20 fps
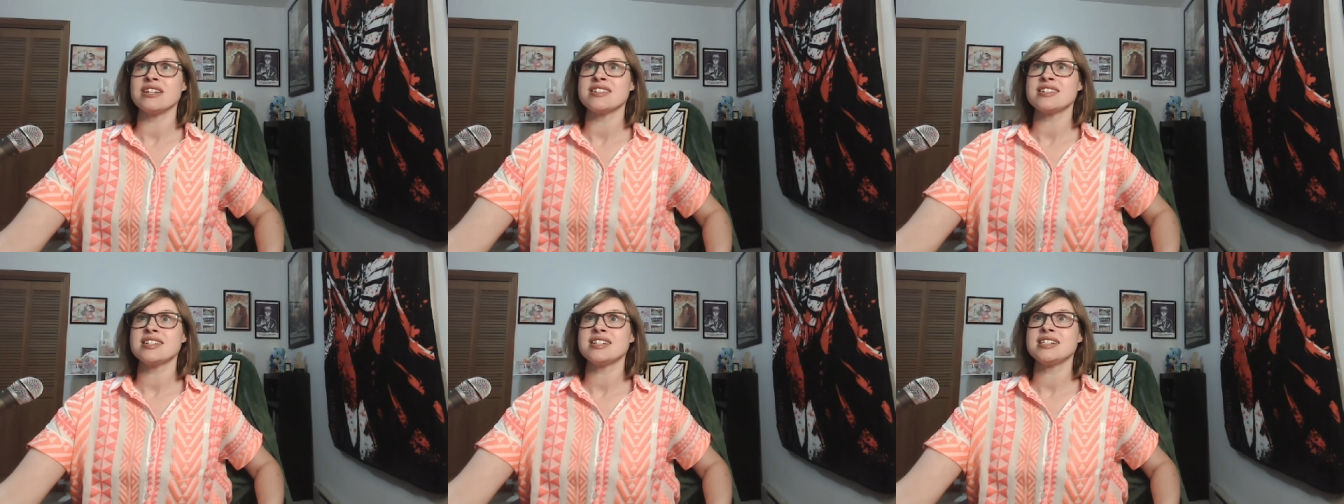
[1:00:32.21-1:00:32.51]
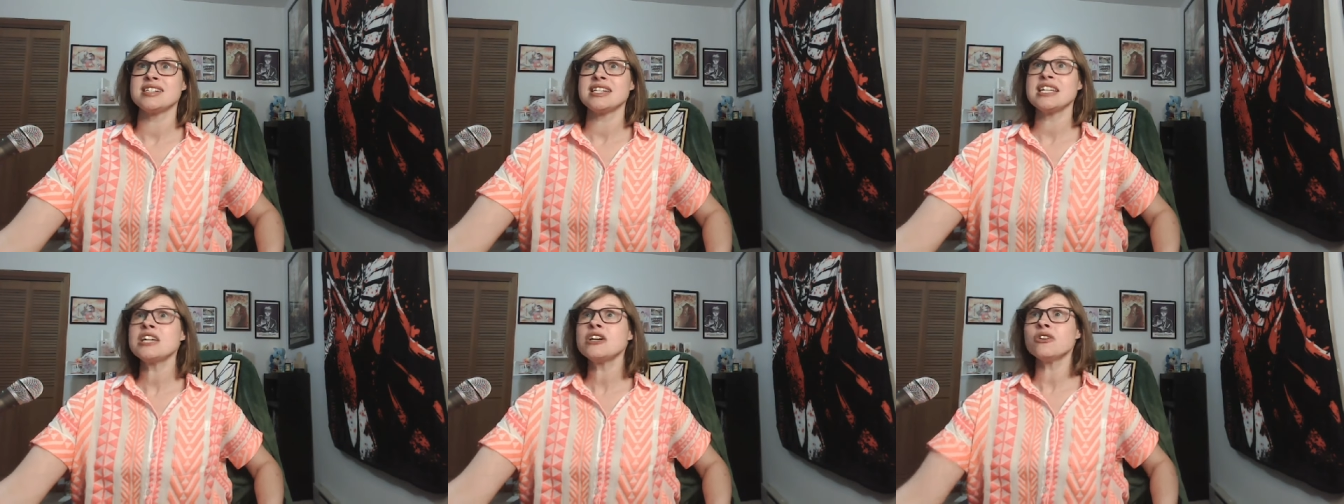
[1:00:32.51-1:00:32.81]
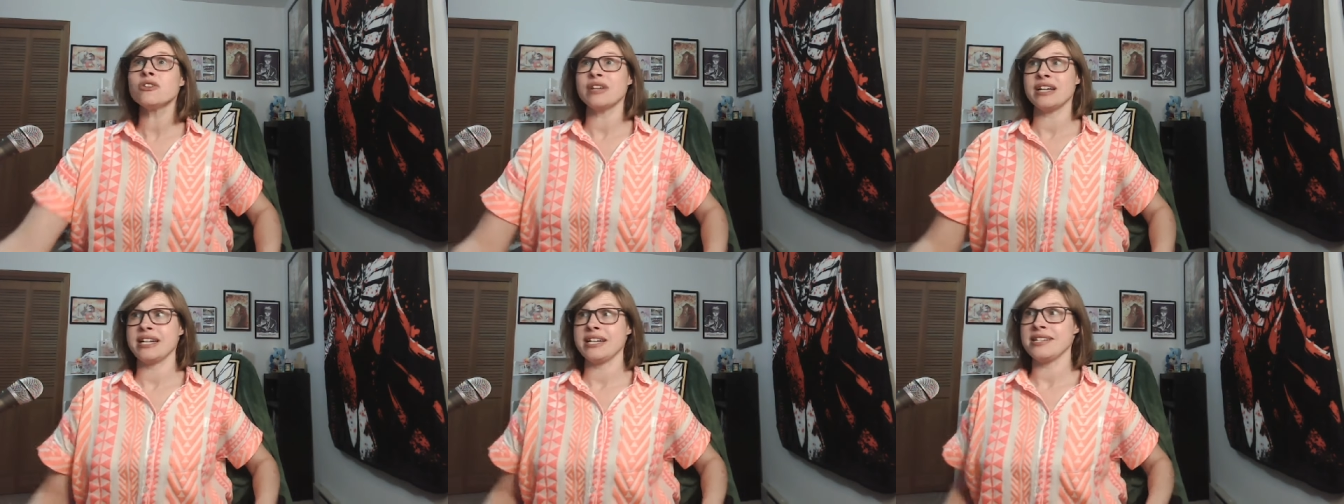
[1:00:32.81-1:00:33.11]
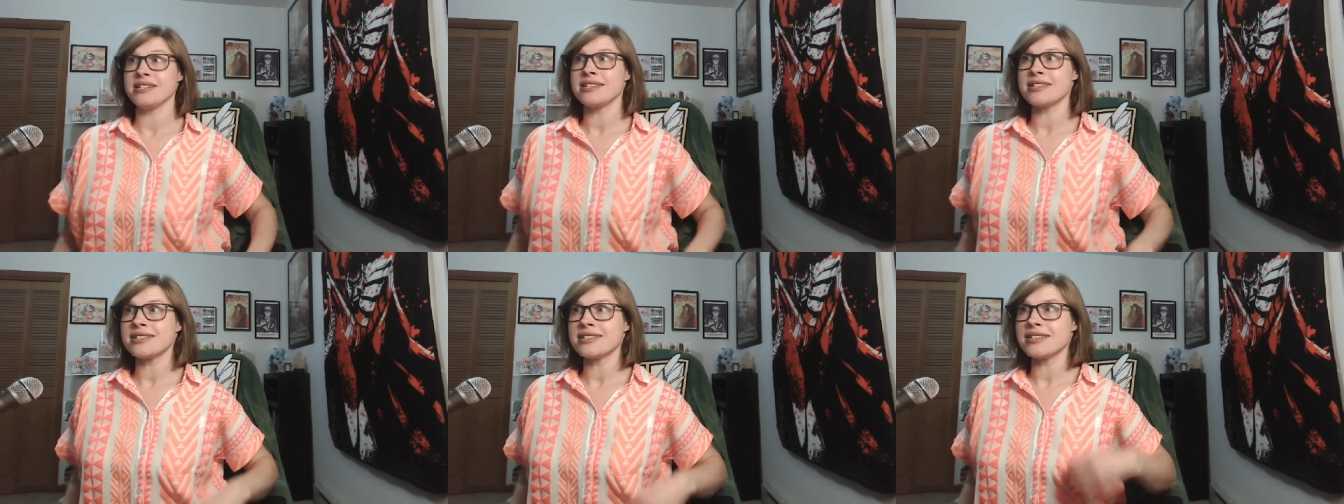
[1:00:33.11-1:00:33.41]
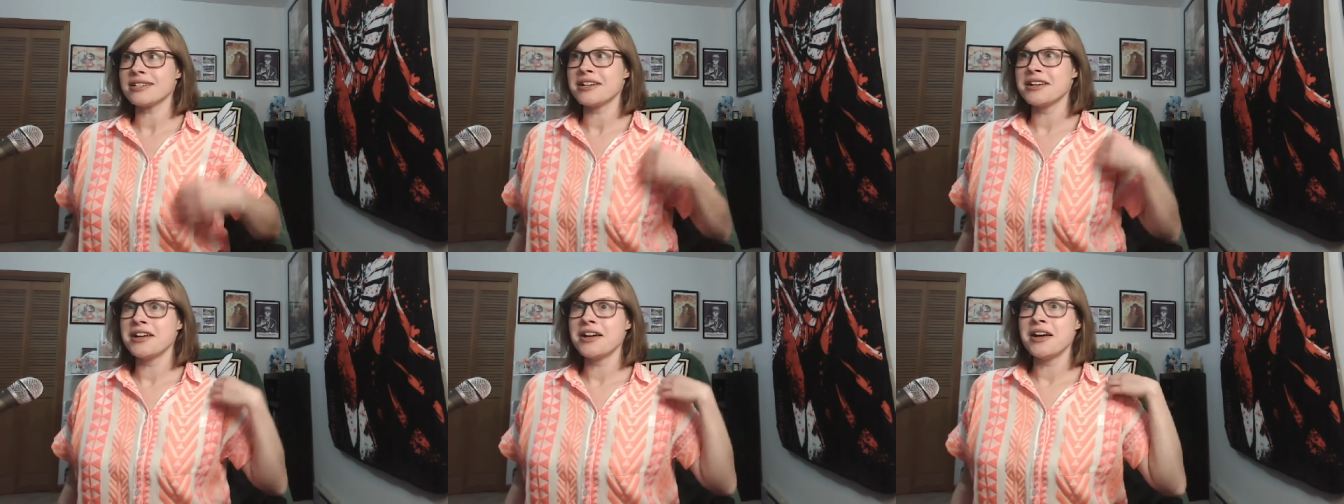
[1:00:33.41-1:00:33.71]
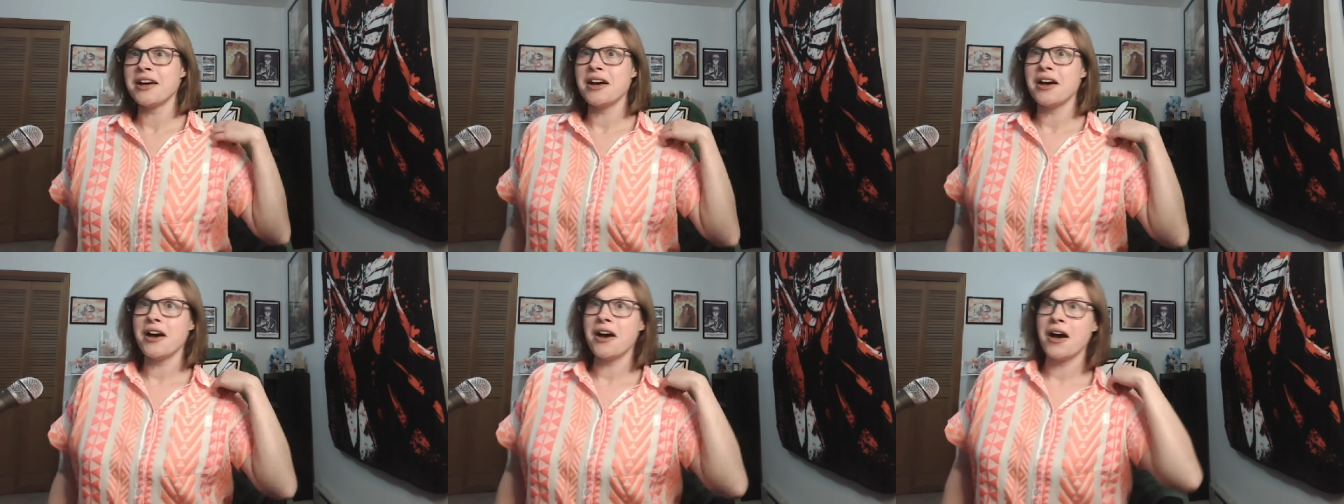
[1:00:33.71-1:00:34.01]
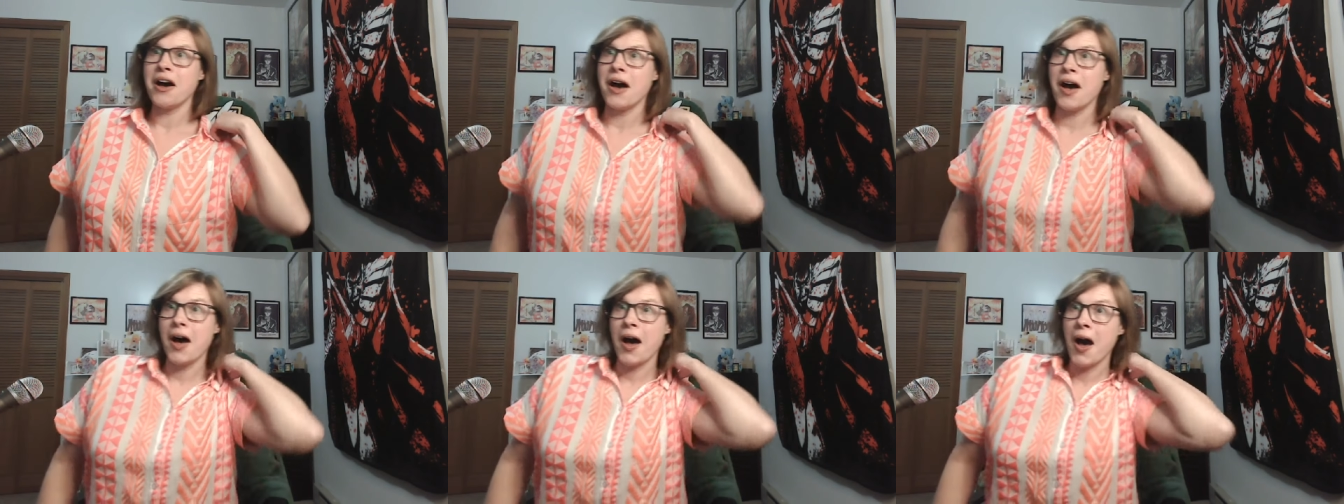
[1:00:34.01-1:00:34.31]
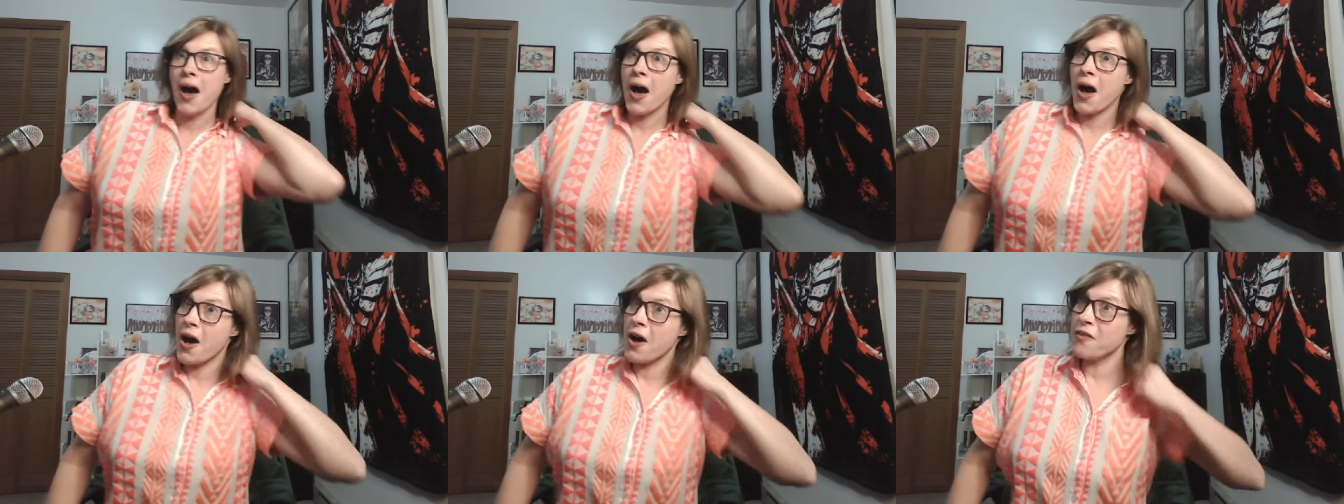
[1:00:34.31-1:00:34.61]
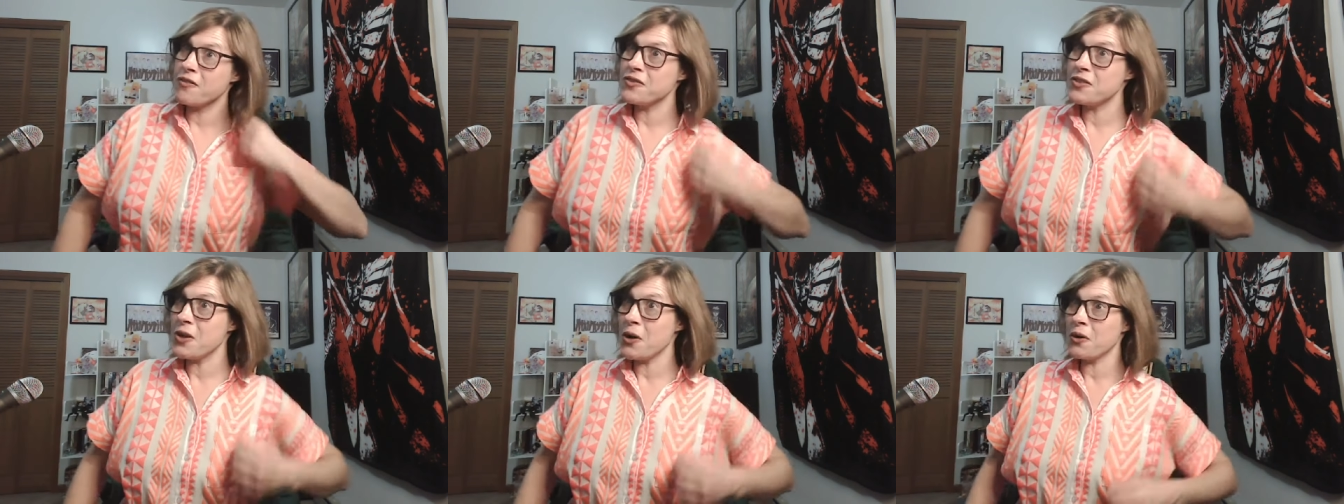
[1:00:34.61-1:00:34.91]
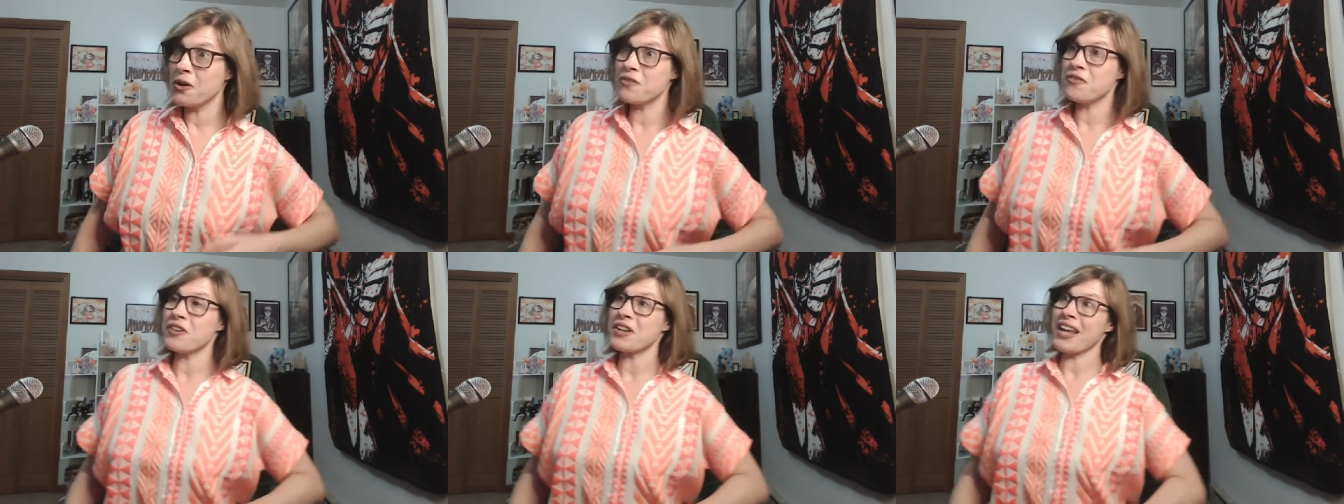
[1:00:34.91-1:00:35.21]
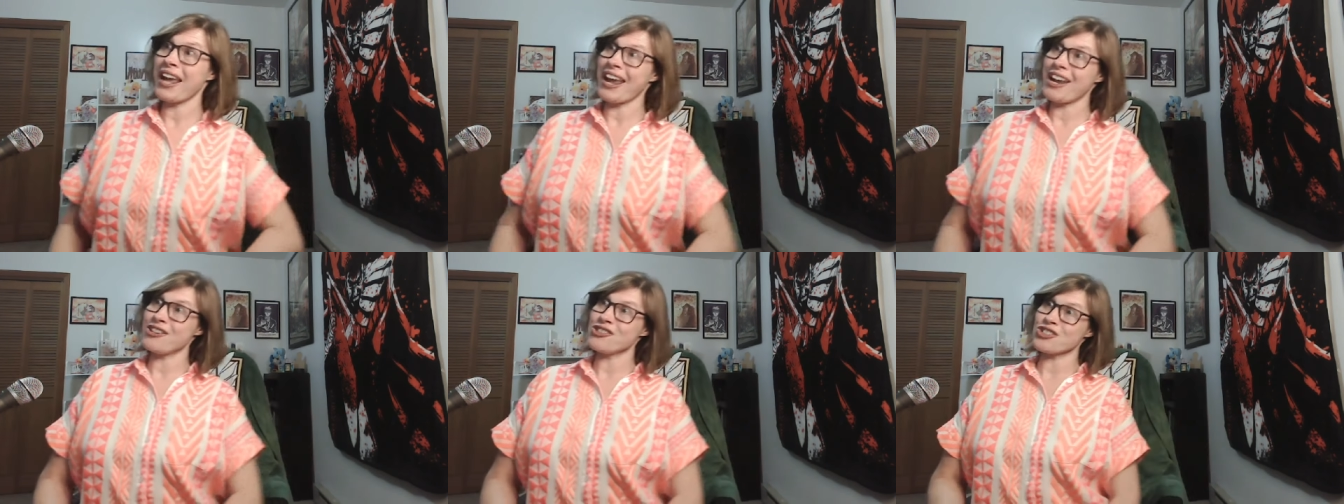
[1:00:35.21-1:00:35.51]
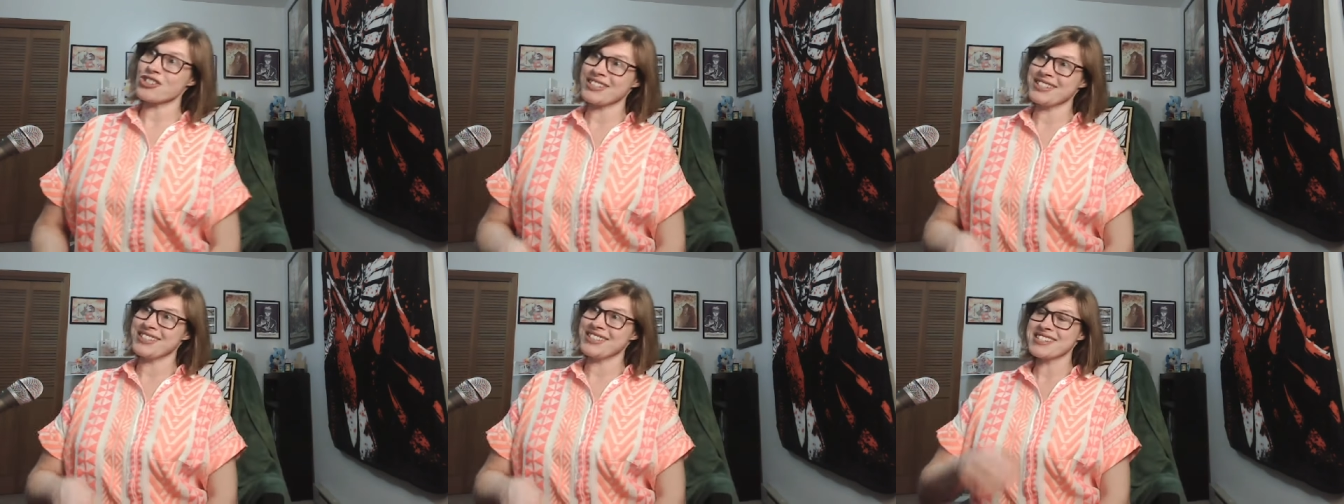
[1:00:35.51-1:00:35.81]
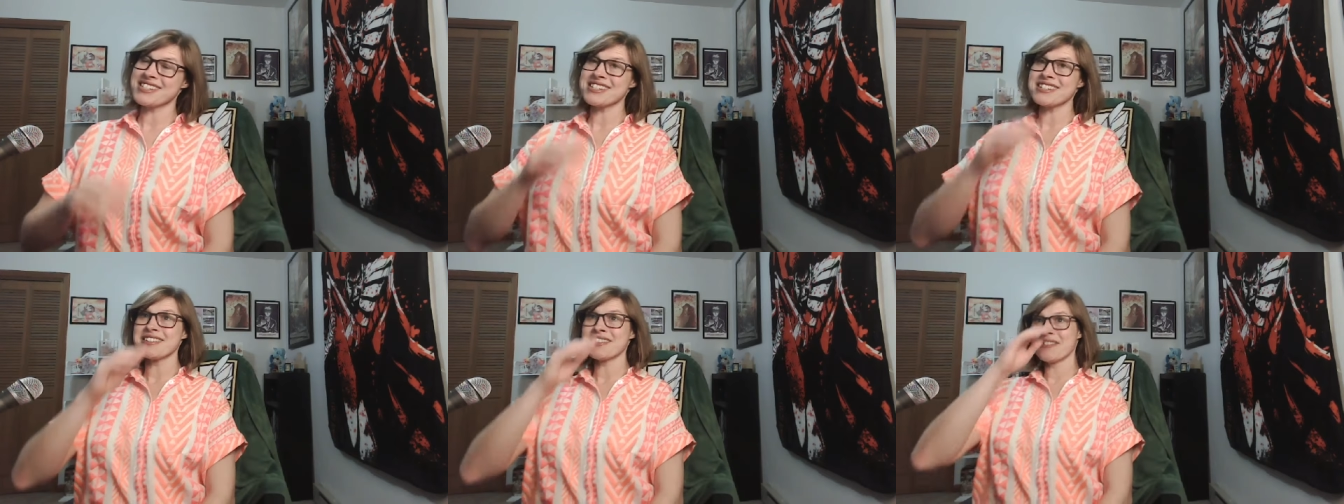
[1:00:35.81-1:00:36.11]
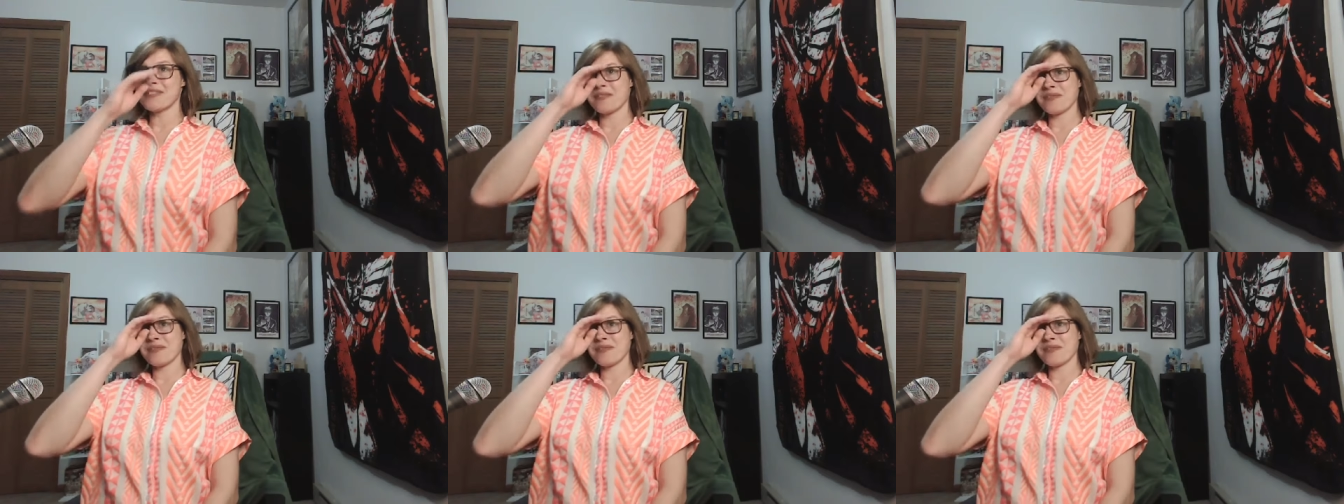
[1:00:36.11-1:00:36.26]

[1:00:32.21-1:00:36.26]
a series of notifications.